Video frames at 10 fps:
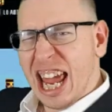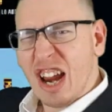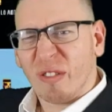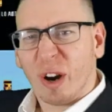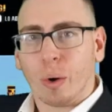
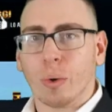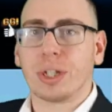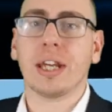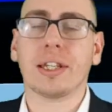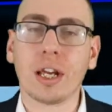
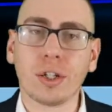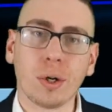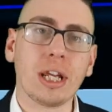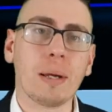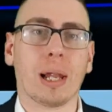heroes is a
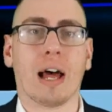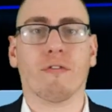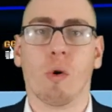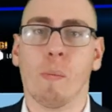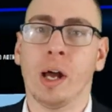2D
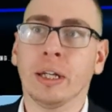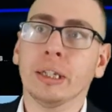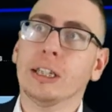platformer